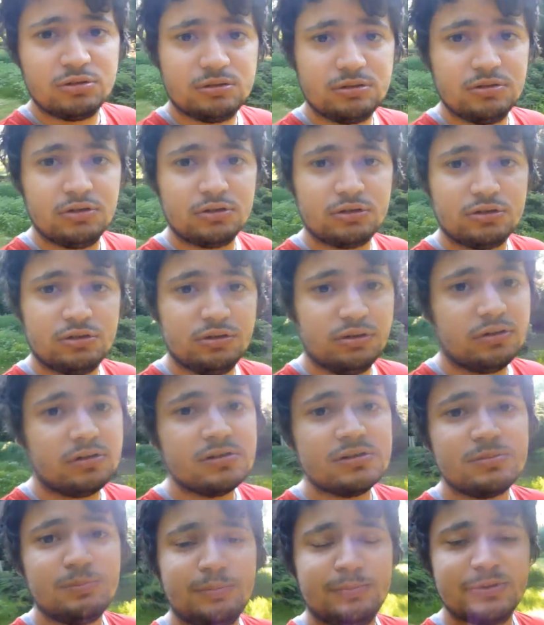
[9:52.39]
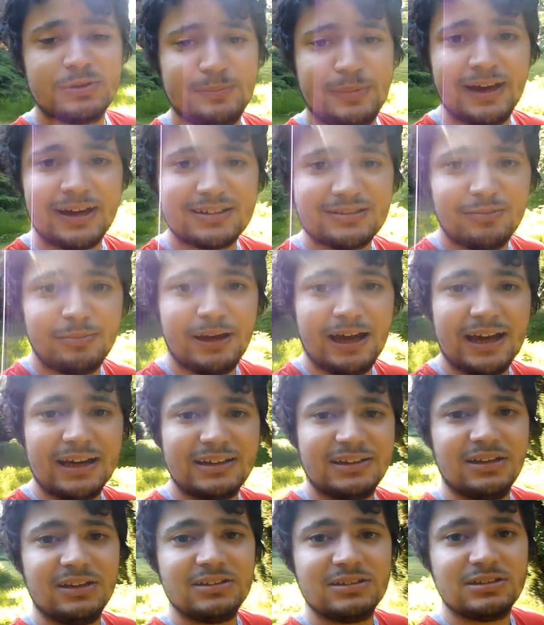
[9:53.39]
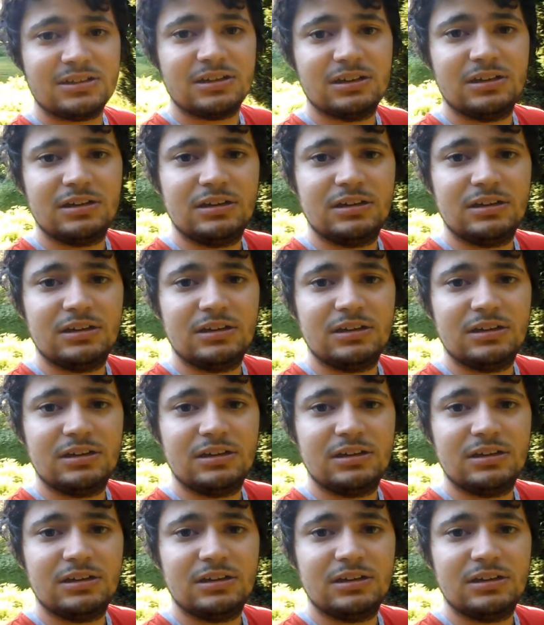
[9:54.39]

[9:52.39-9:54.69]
looked good as specks of black dust?